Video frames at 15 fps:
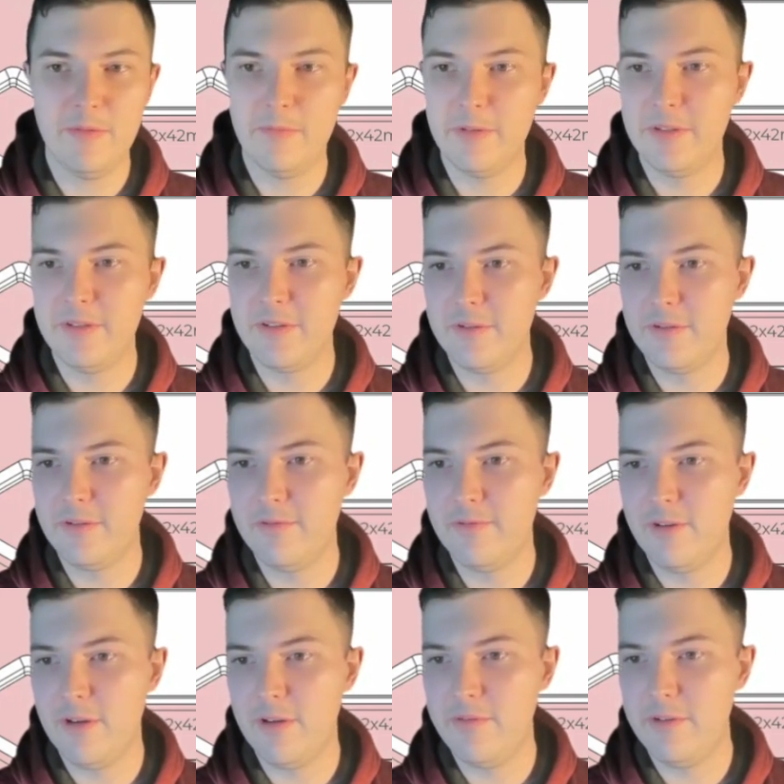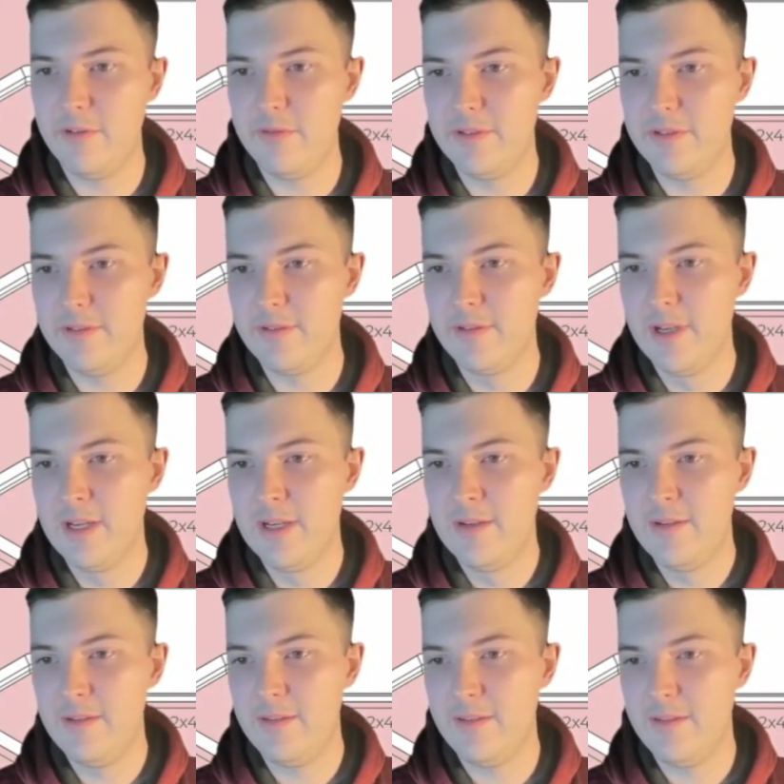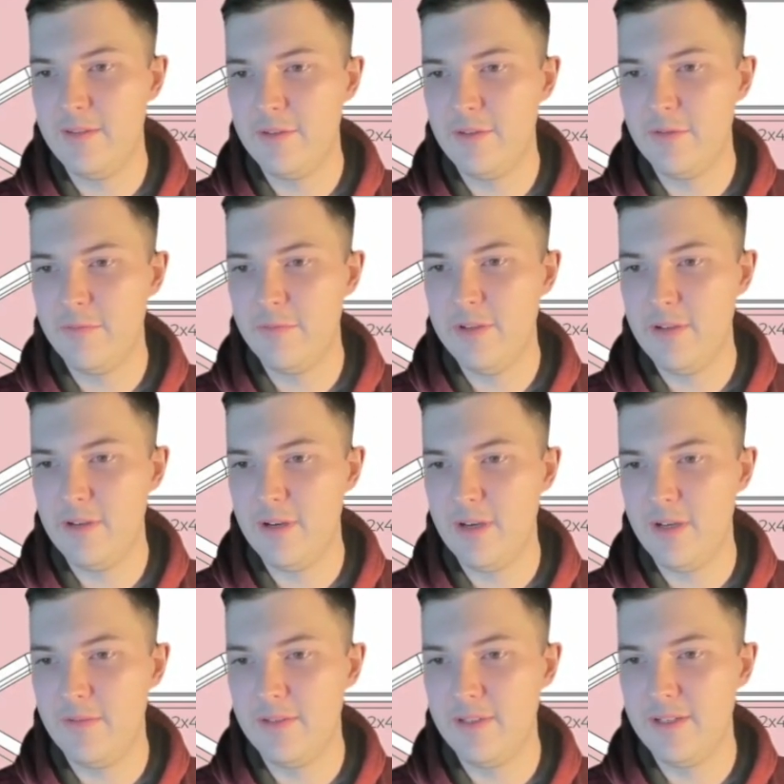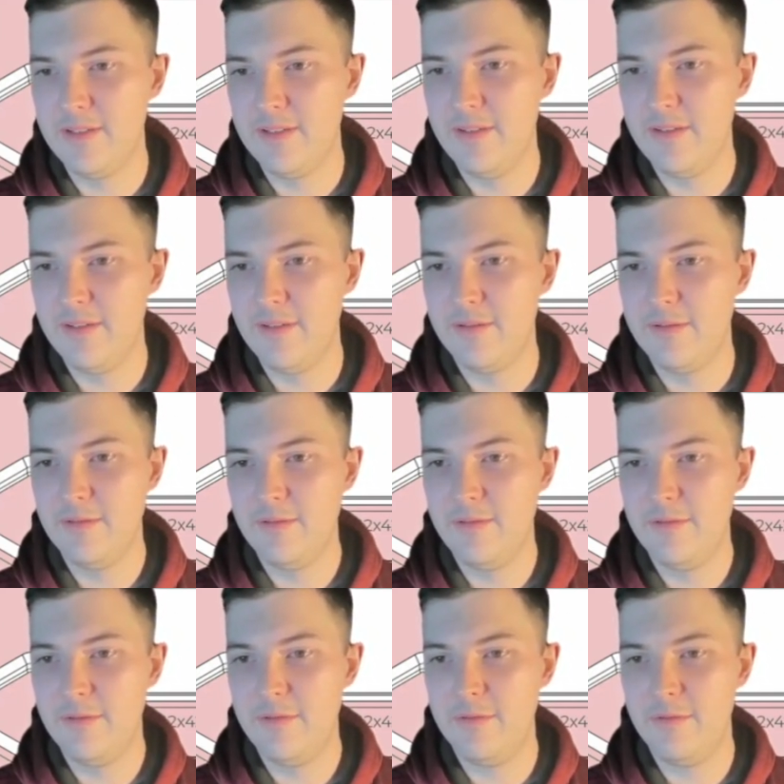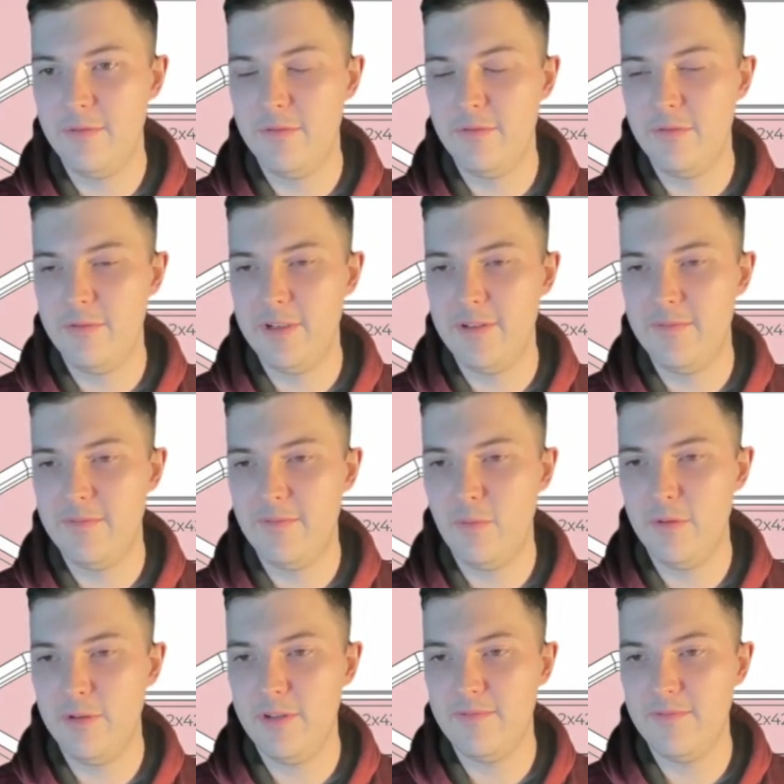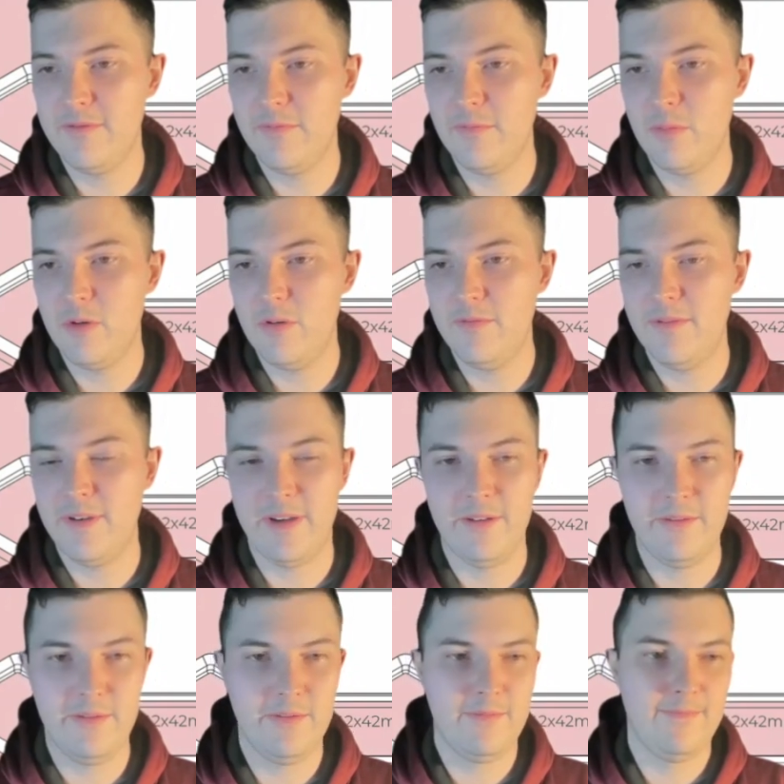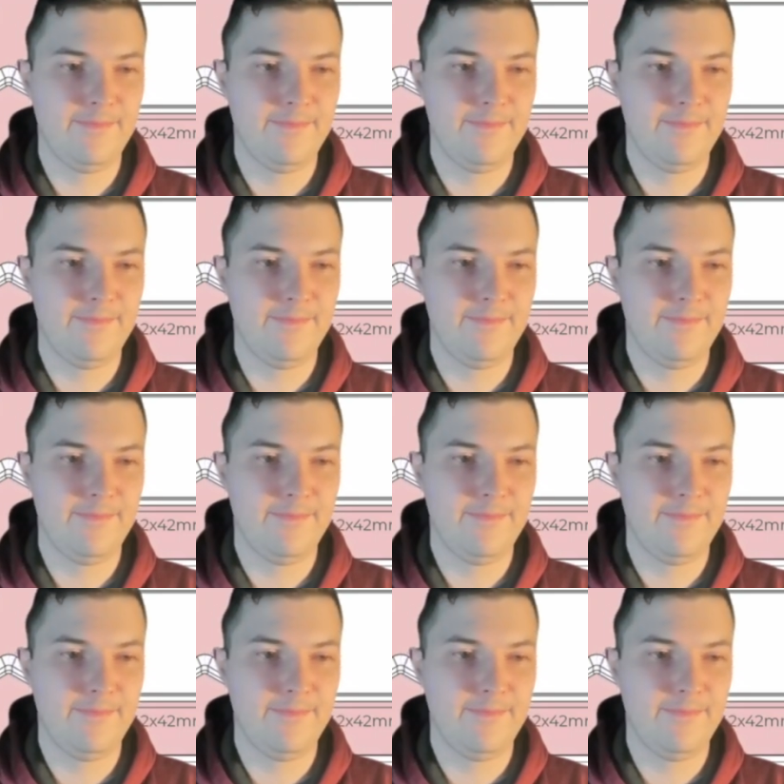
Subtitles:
which is going to involve using these 3 offsets here to create 4 different profiles.